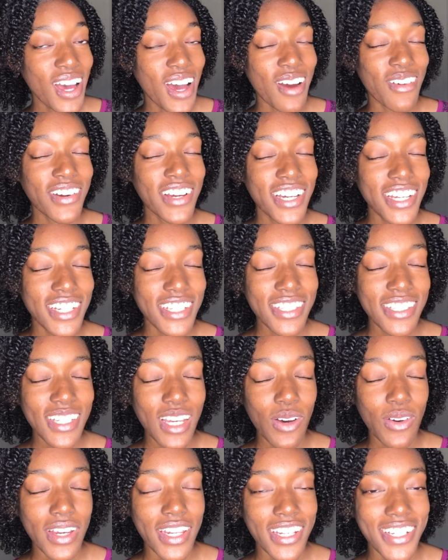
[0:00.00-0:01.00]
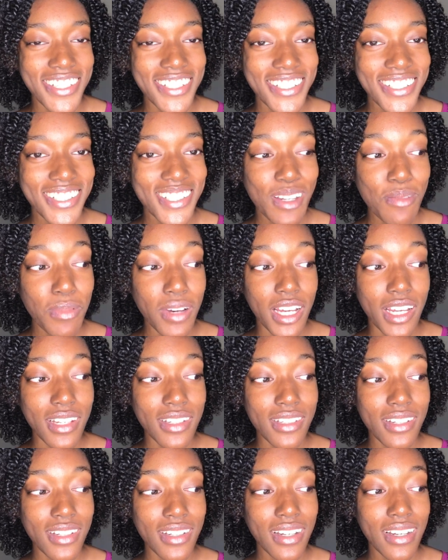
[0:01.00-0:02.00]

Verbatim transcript: and we're gonna see how it looks. But